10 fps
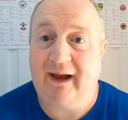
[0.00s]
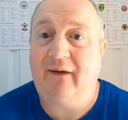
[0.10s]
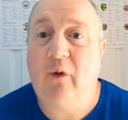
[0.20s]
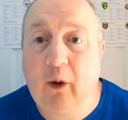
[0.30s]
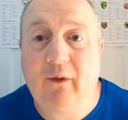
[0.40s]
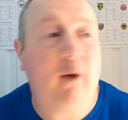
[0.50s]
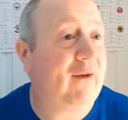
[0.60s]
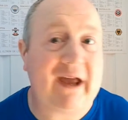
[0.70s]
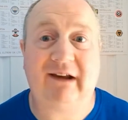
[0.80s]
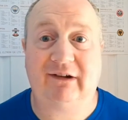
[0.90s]
of
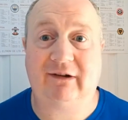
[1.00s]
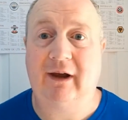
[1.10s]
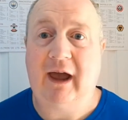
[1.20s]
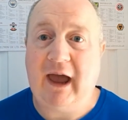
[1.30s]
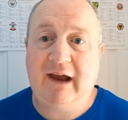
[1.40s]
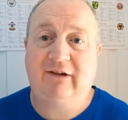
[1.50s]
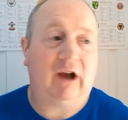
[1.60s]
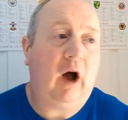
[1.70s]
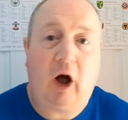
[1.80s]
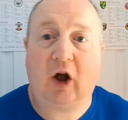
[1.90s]
ease. He's
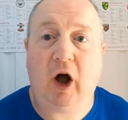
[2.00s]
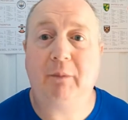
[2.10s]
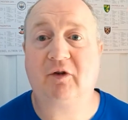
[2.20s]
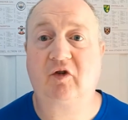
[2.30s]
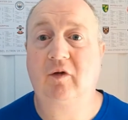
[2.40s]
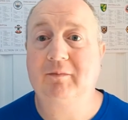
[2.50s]
accomplished